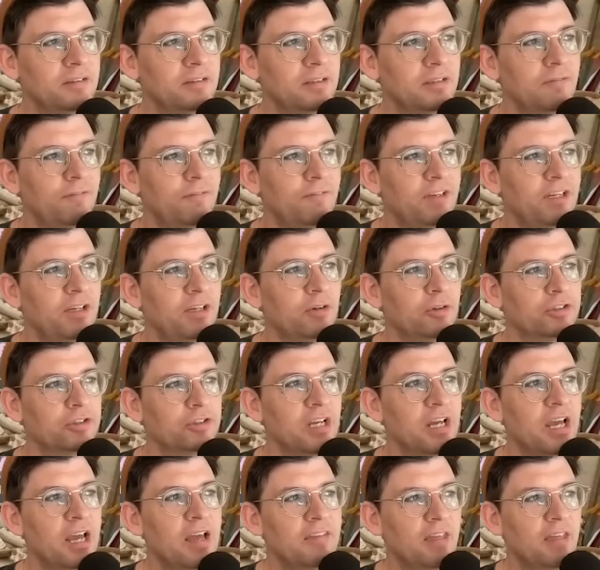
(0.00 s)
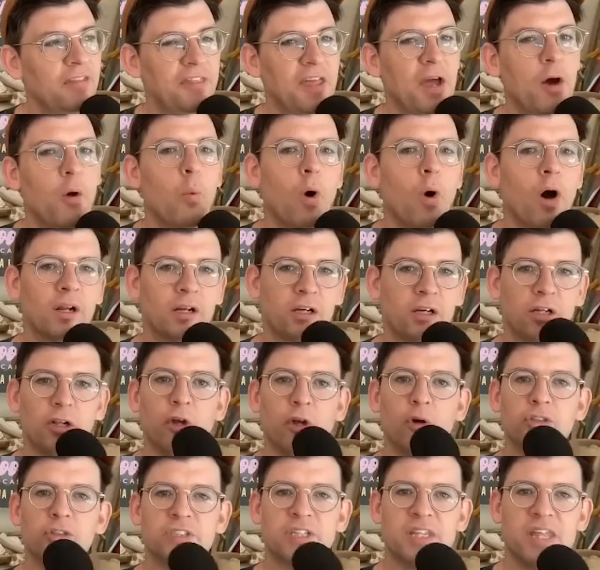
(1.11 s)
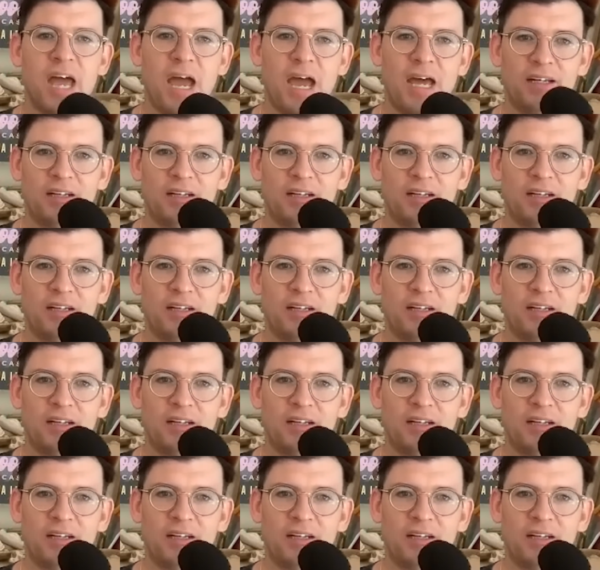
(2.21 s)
feels that they'll want to close that